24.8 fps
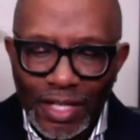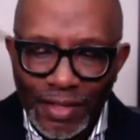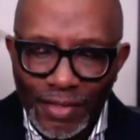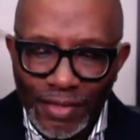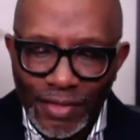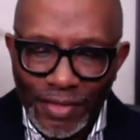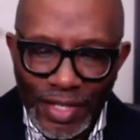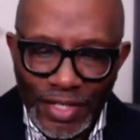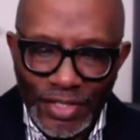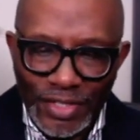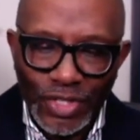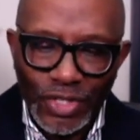
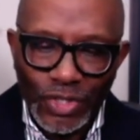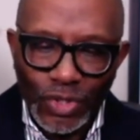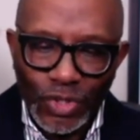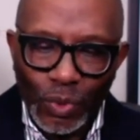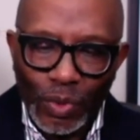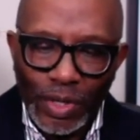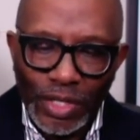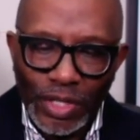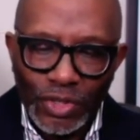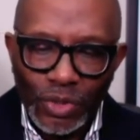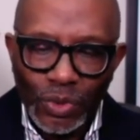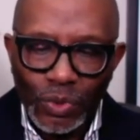This is
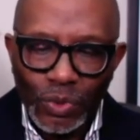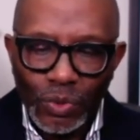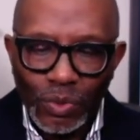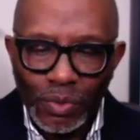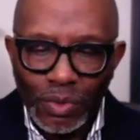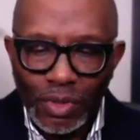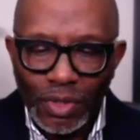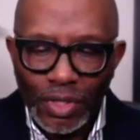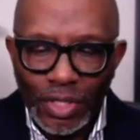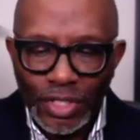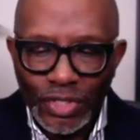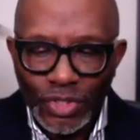going to
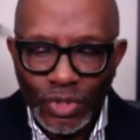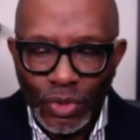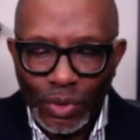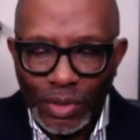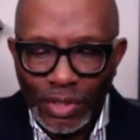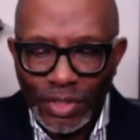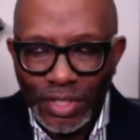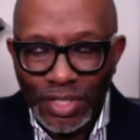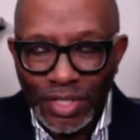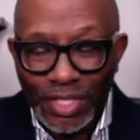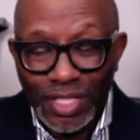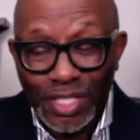it's going
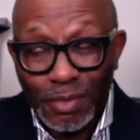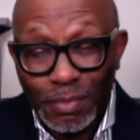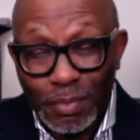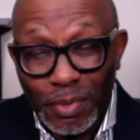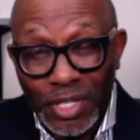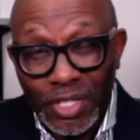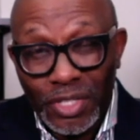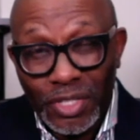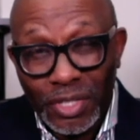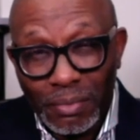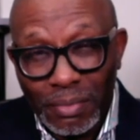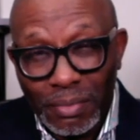to
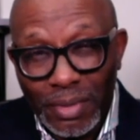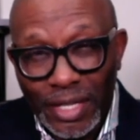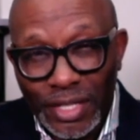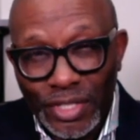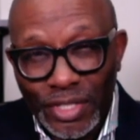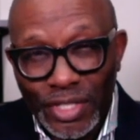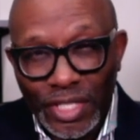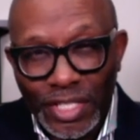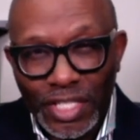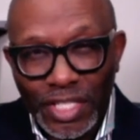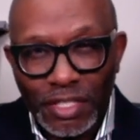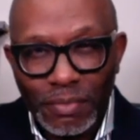speak to me
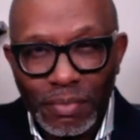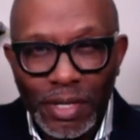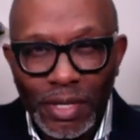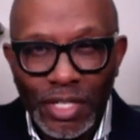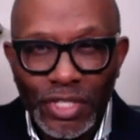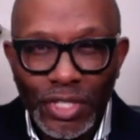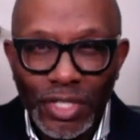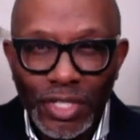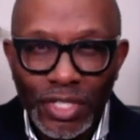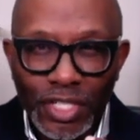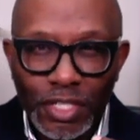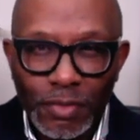just as much
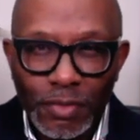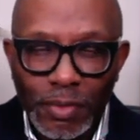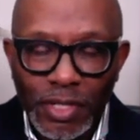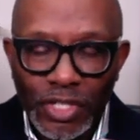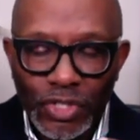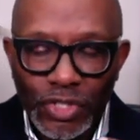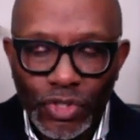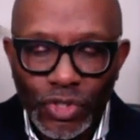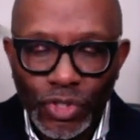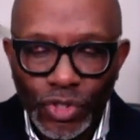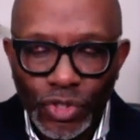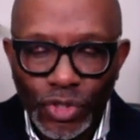as it
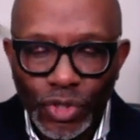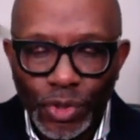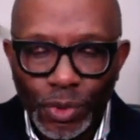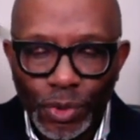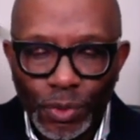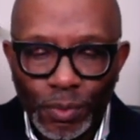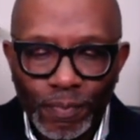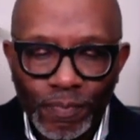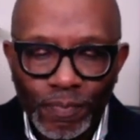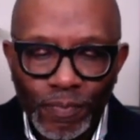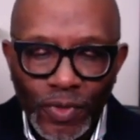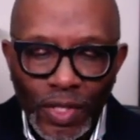speaks to you.
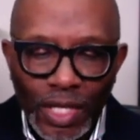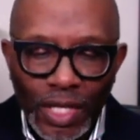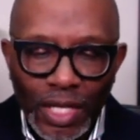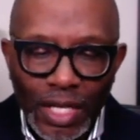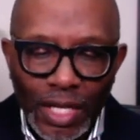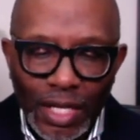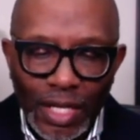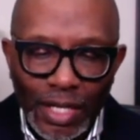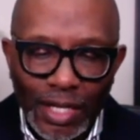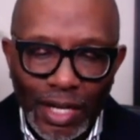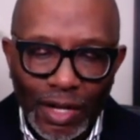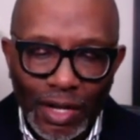
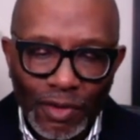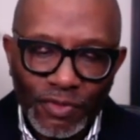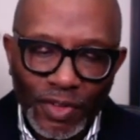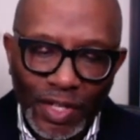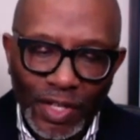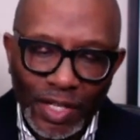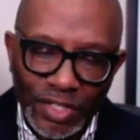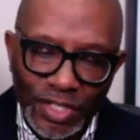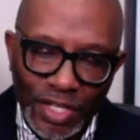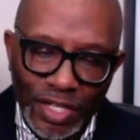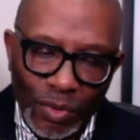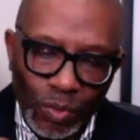Now,
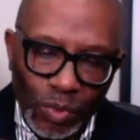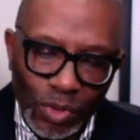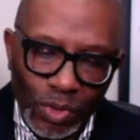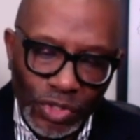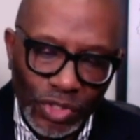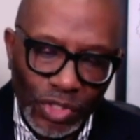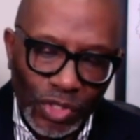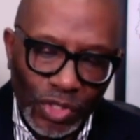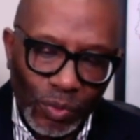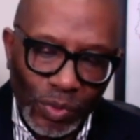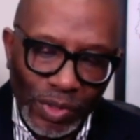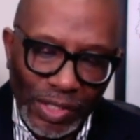fellas, I want
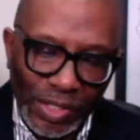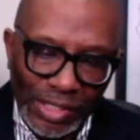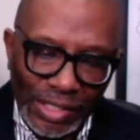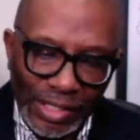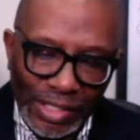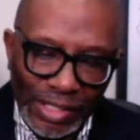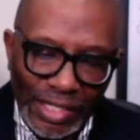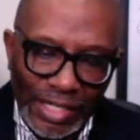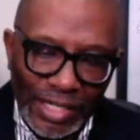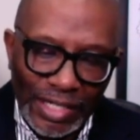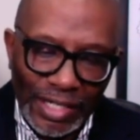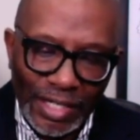you to really
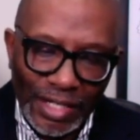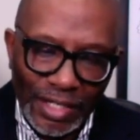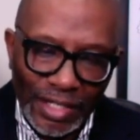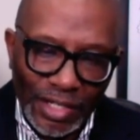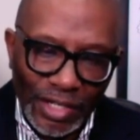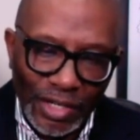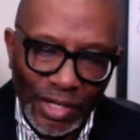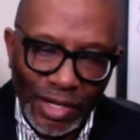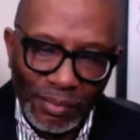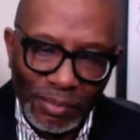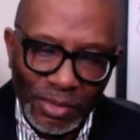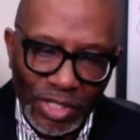lean in
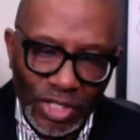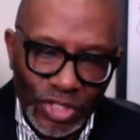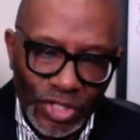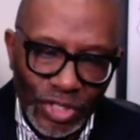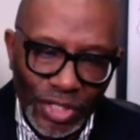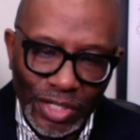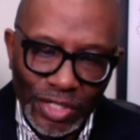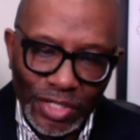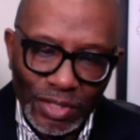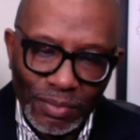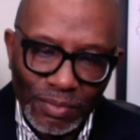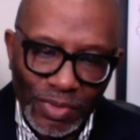here. I'm going to
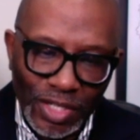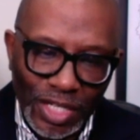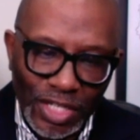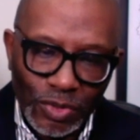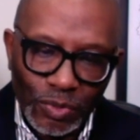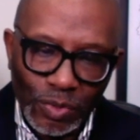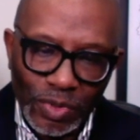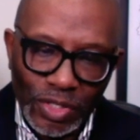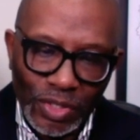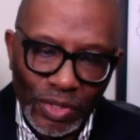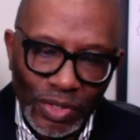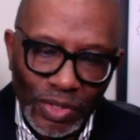share some things
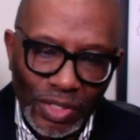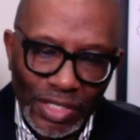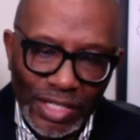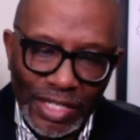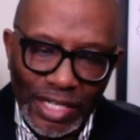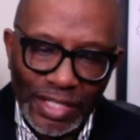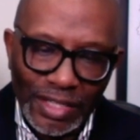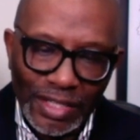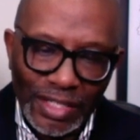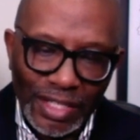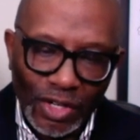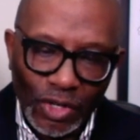with you
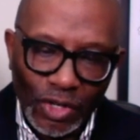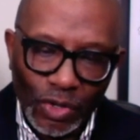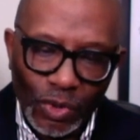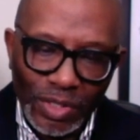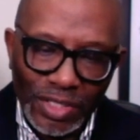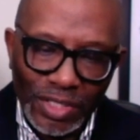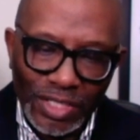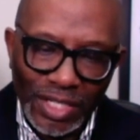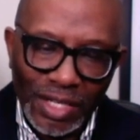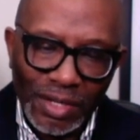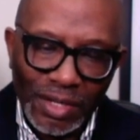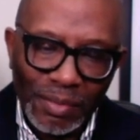today that are going
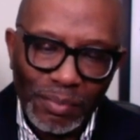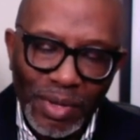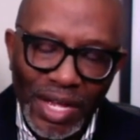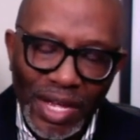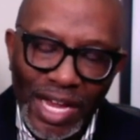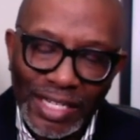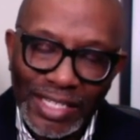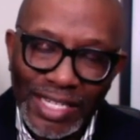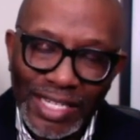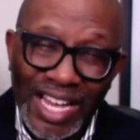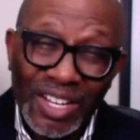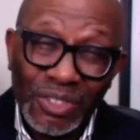to
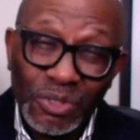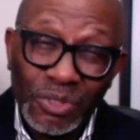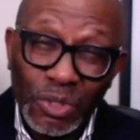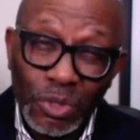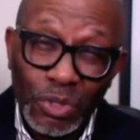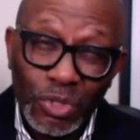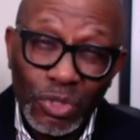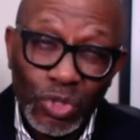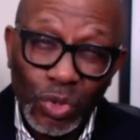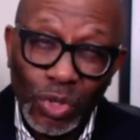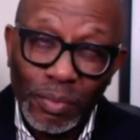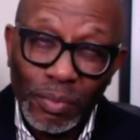impact how you
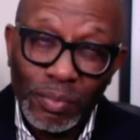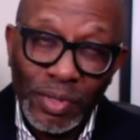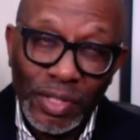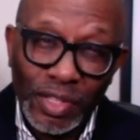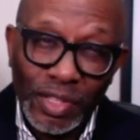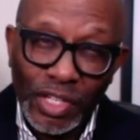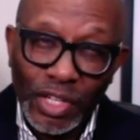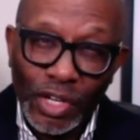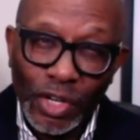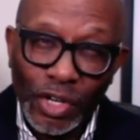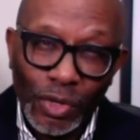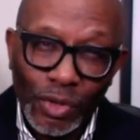show up in
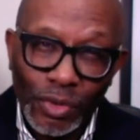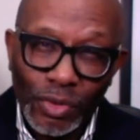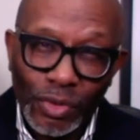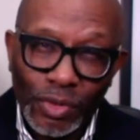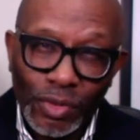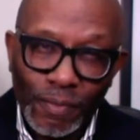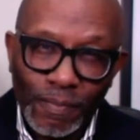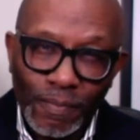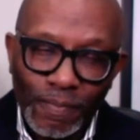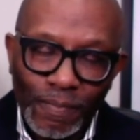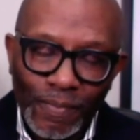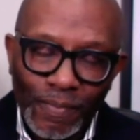the
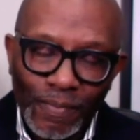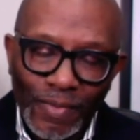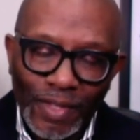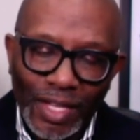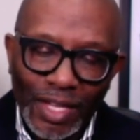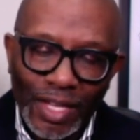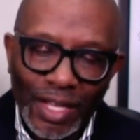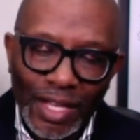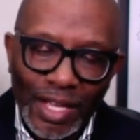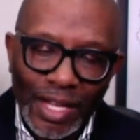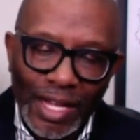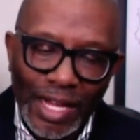earth
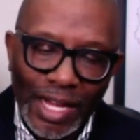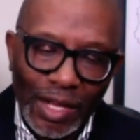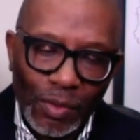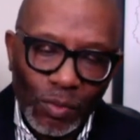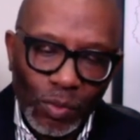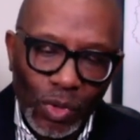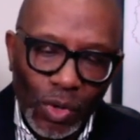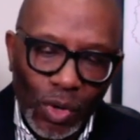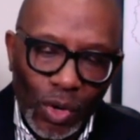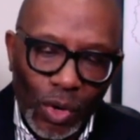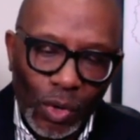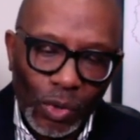and
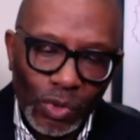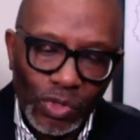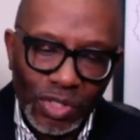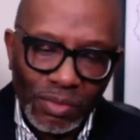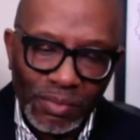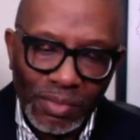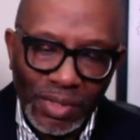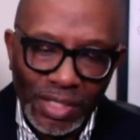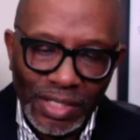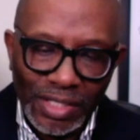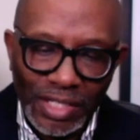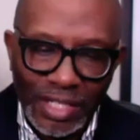will
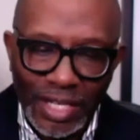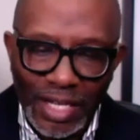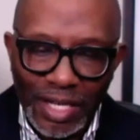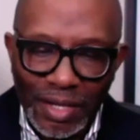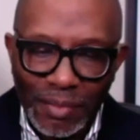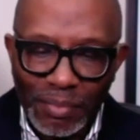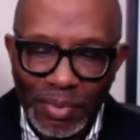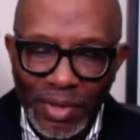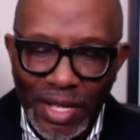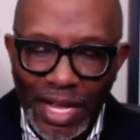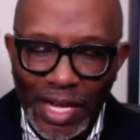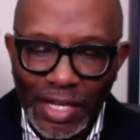ultimately
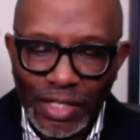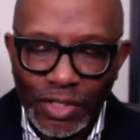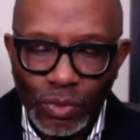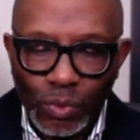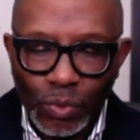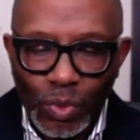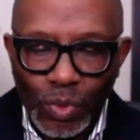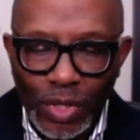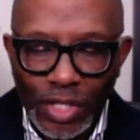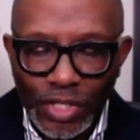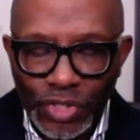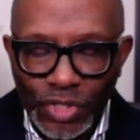impact
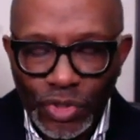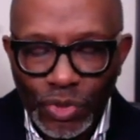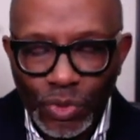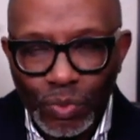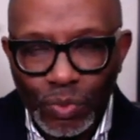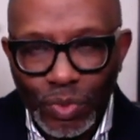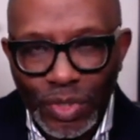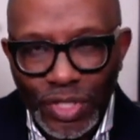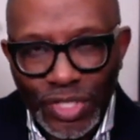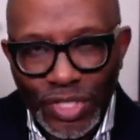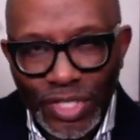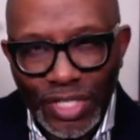what you
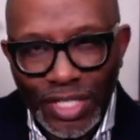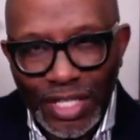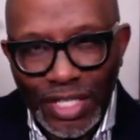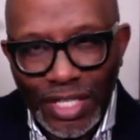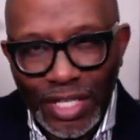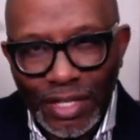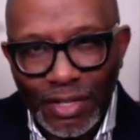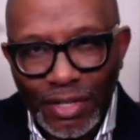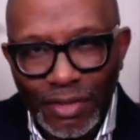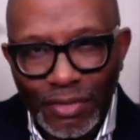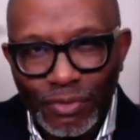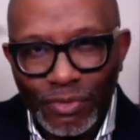
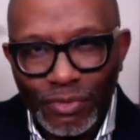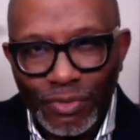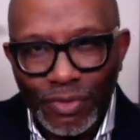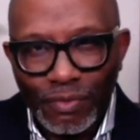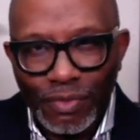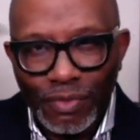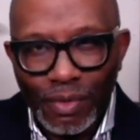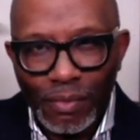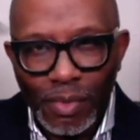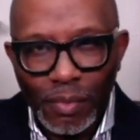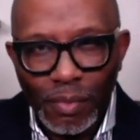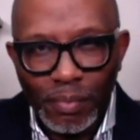receive
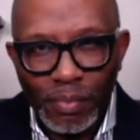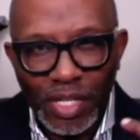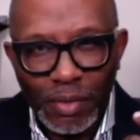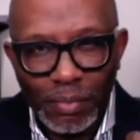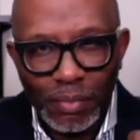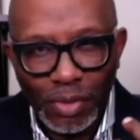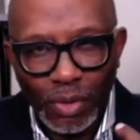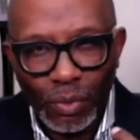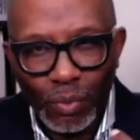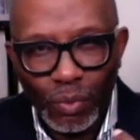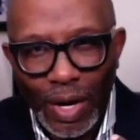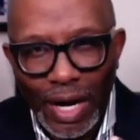from the
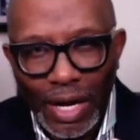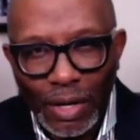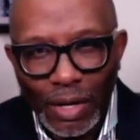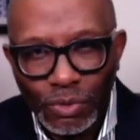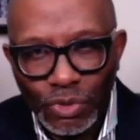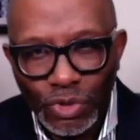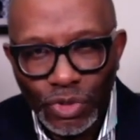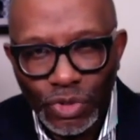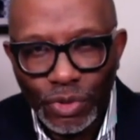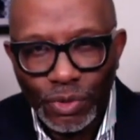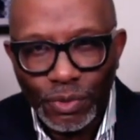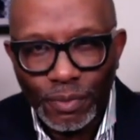people
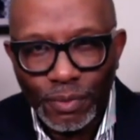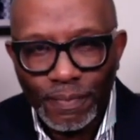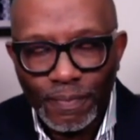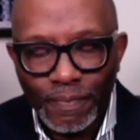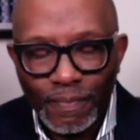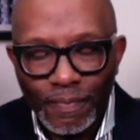around you.